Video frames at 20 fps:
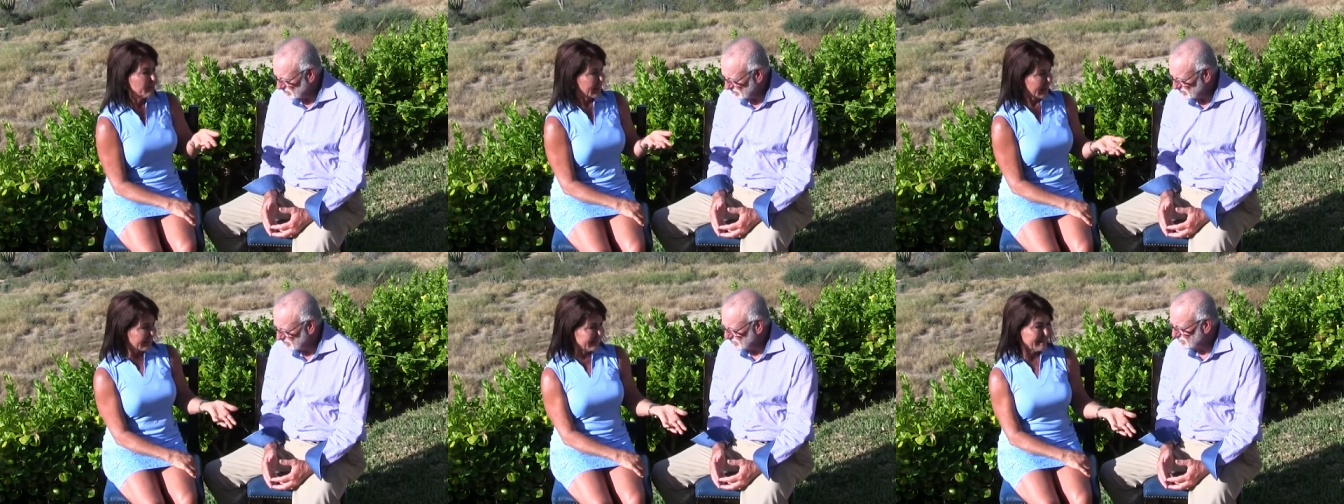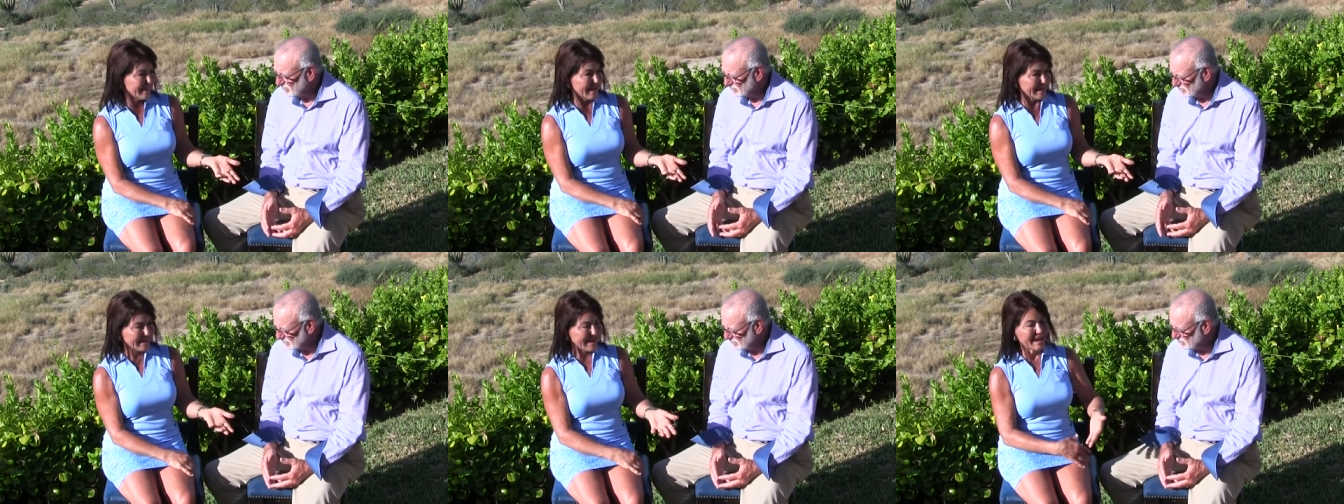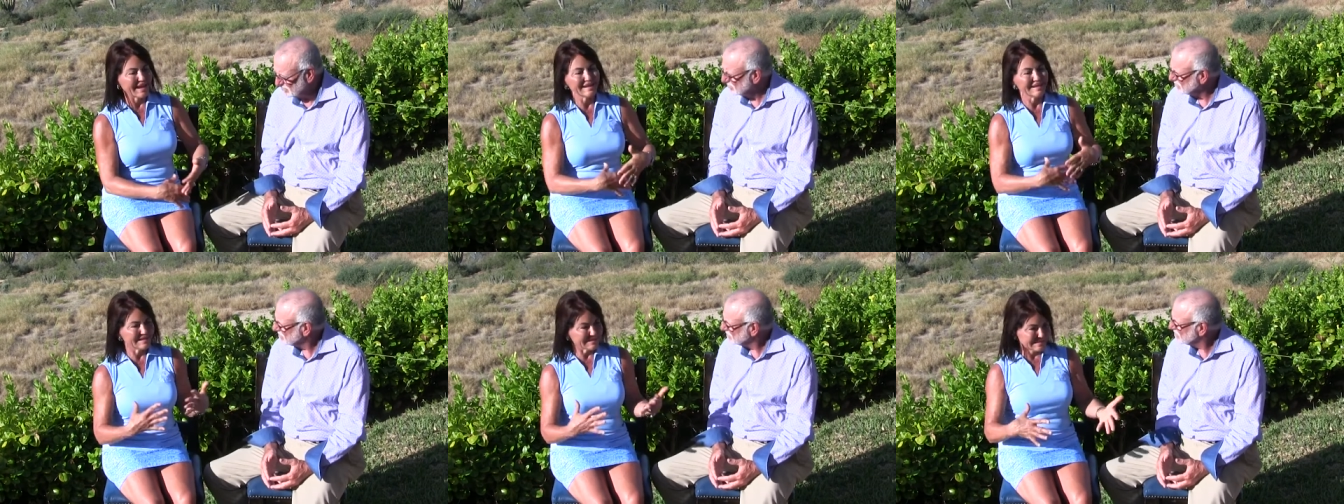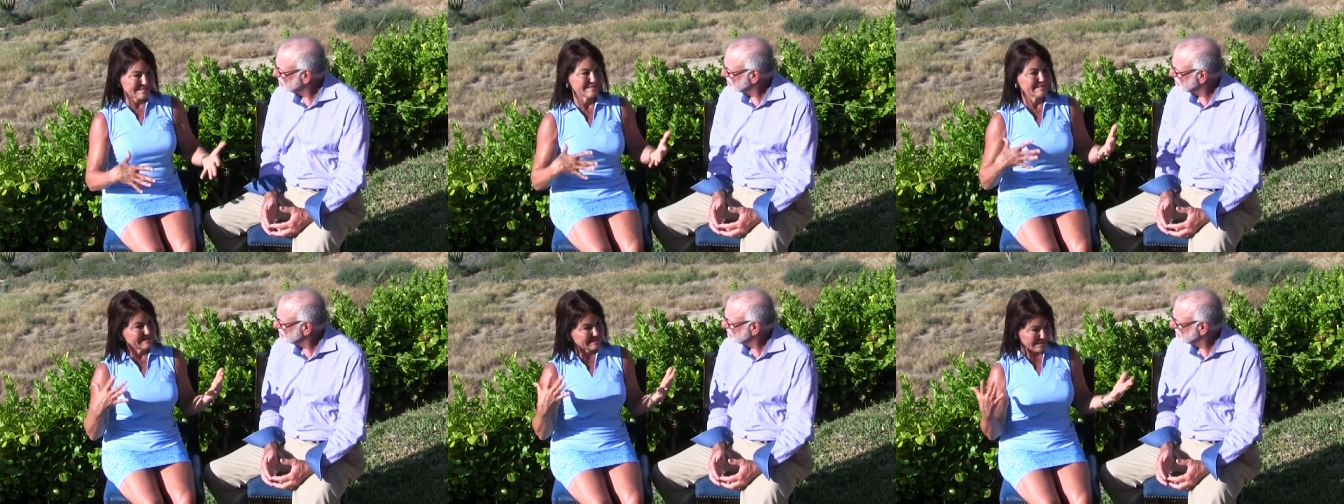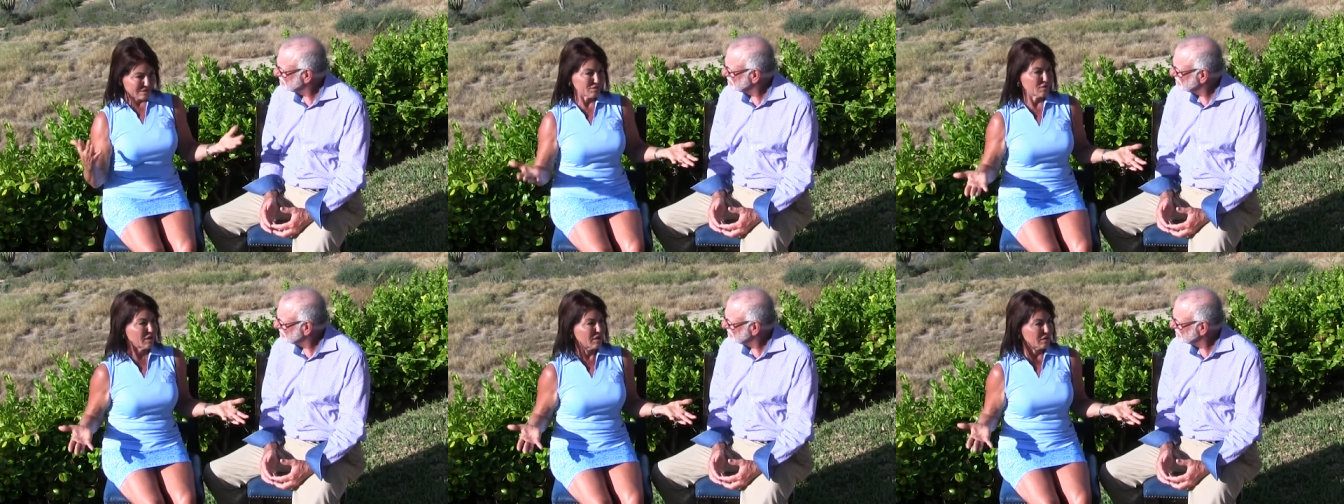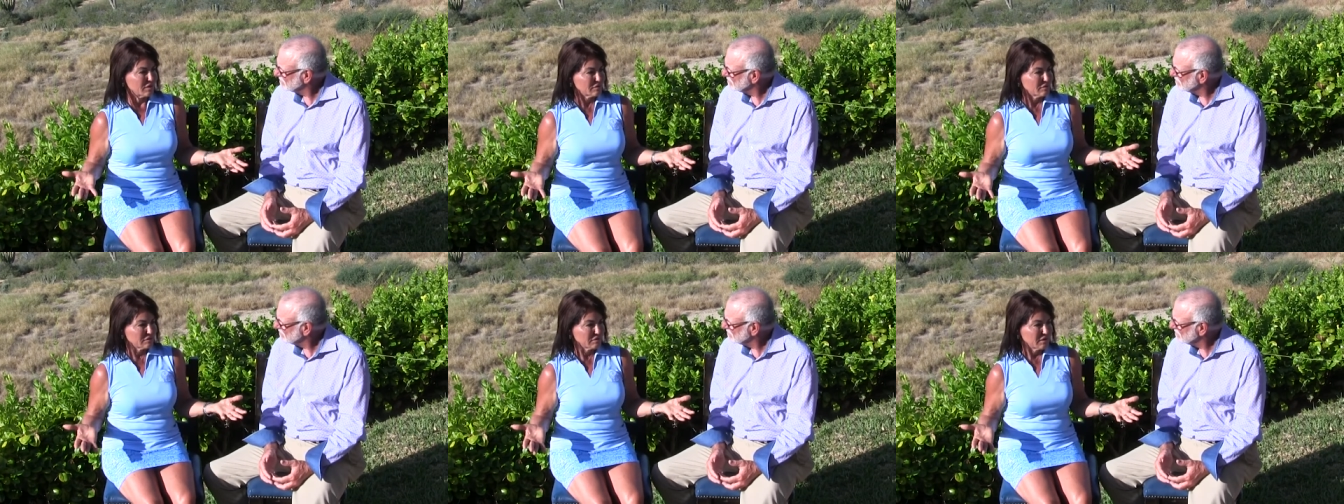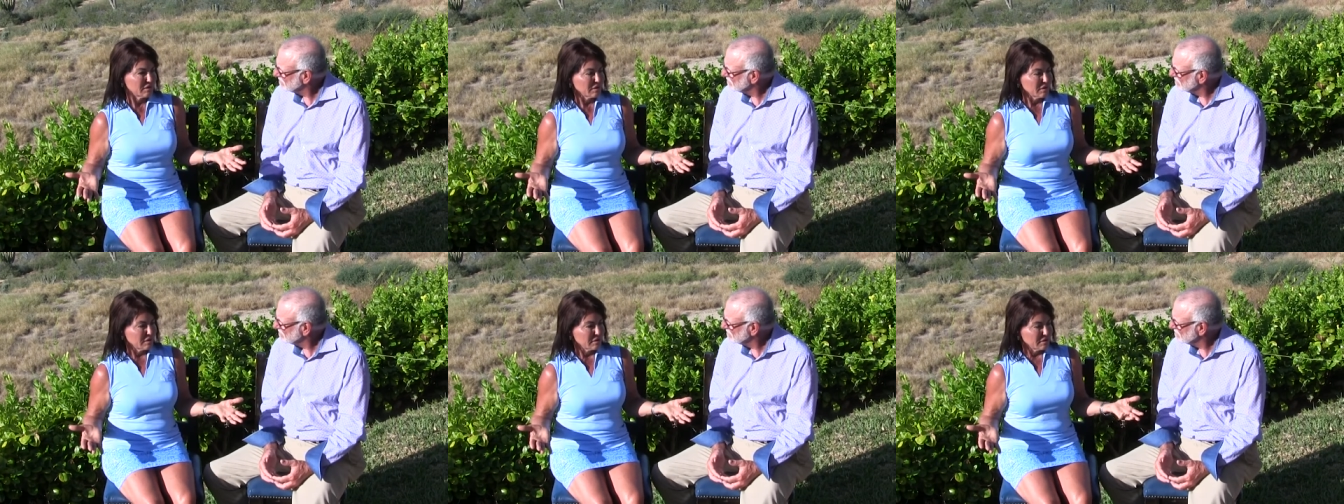get that and it's zero,
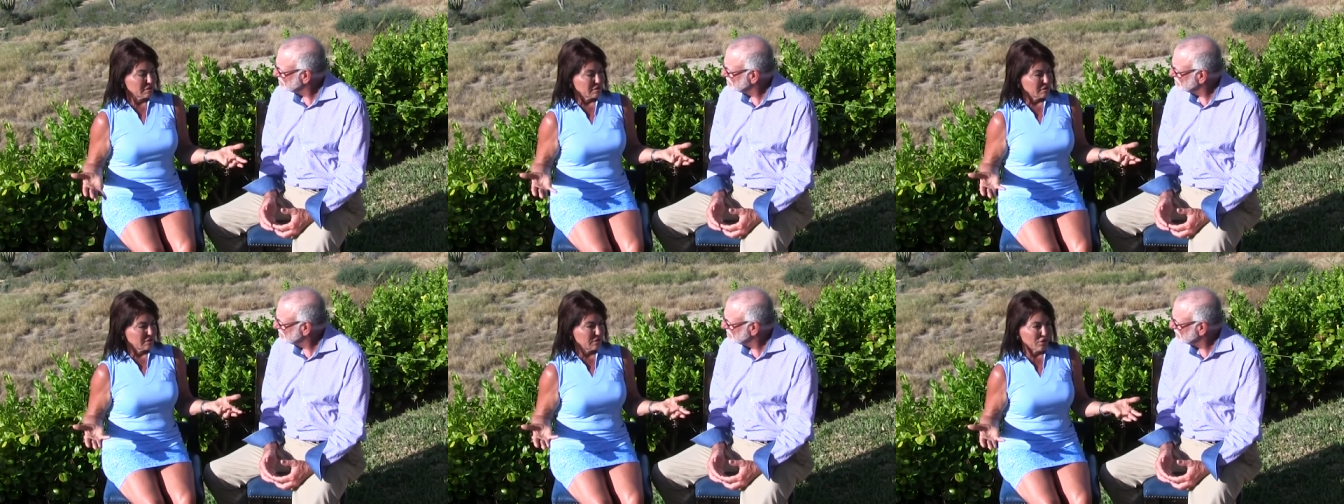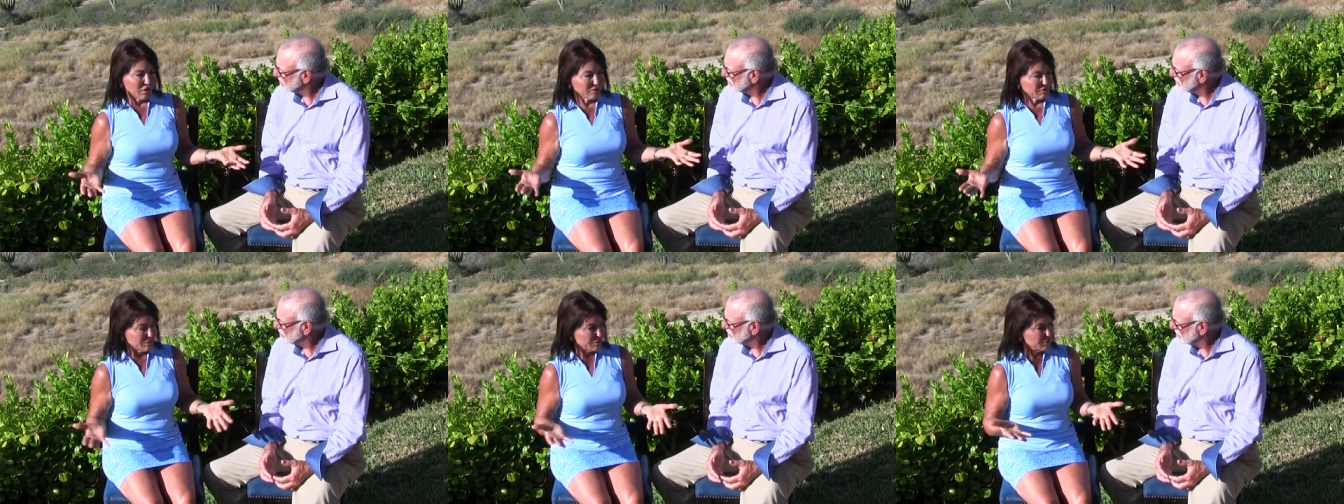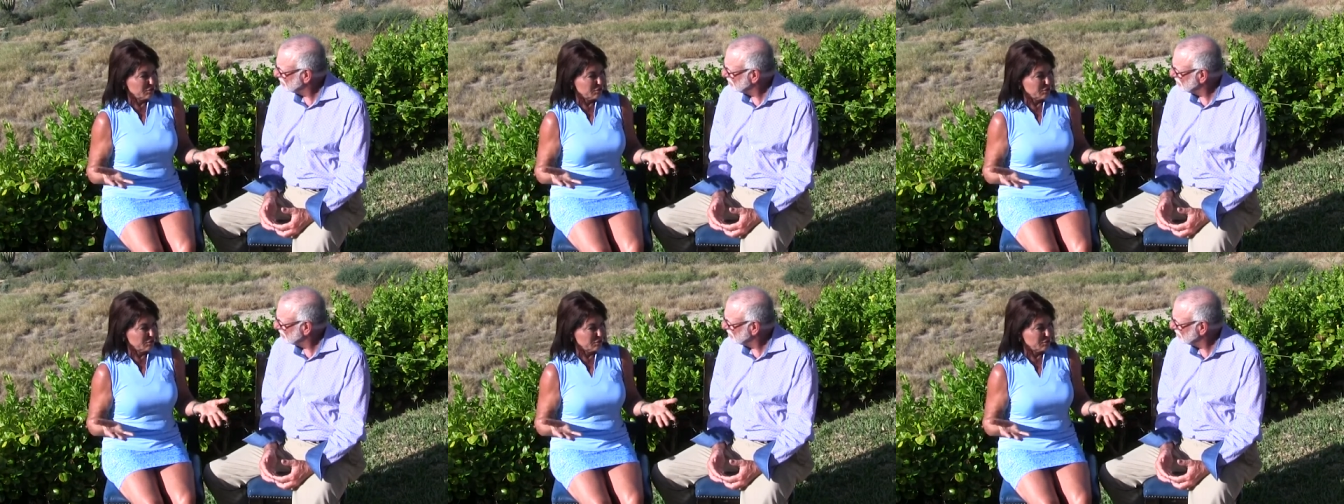you don't, don't have to